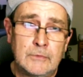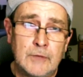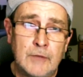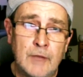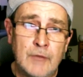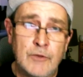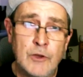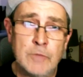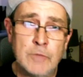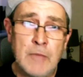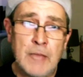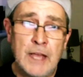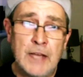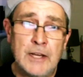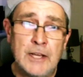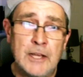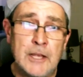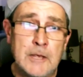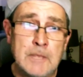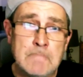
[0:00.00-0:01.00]
if you
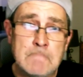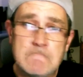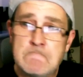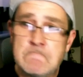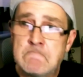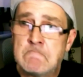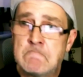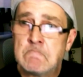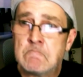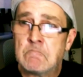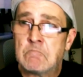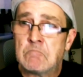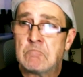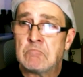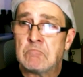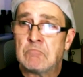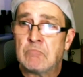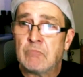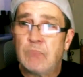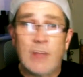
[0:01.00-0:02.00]
made him
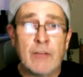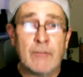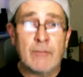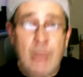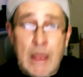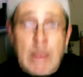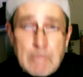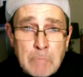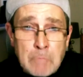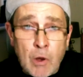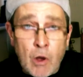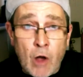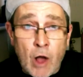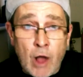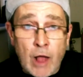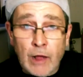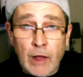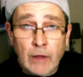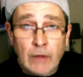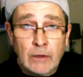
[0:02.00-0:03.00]
a
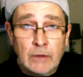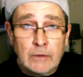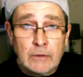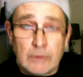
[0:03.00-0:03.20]
vampire